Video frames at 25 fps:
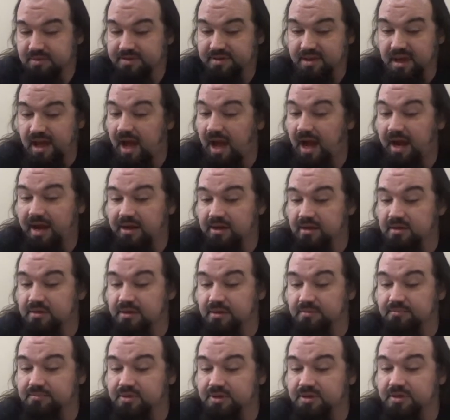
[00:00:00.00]
hired,
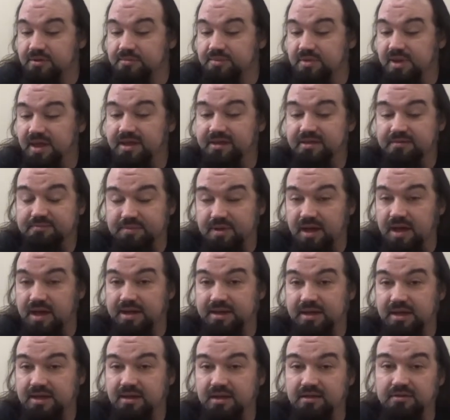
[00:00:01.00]
put into place by
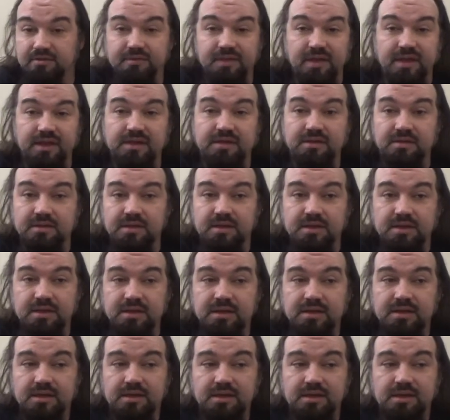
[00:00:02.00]
none other than
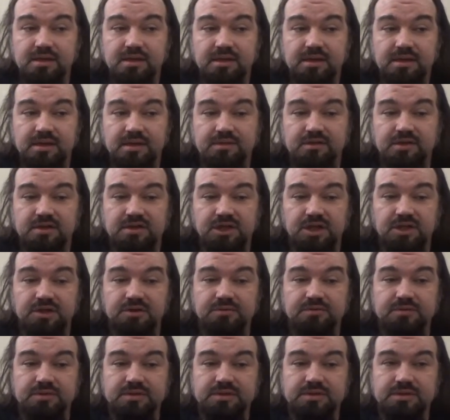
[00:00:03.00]
his
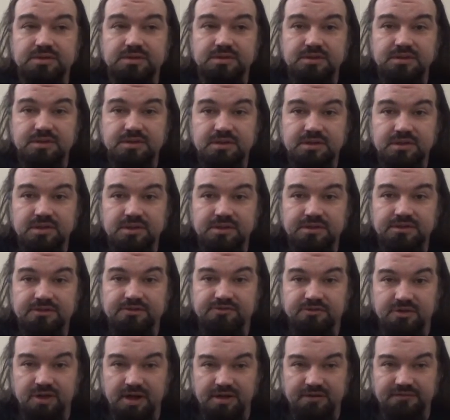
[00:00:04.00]
clone,
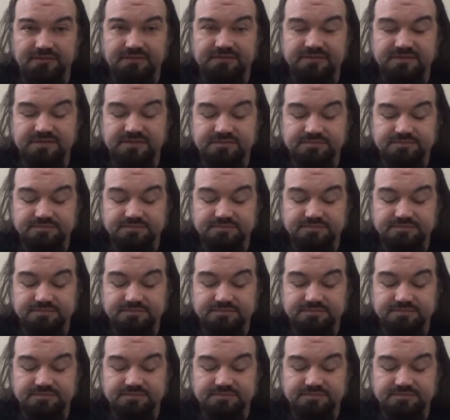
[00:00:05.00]
Strife.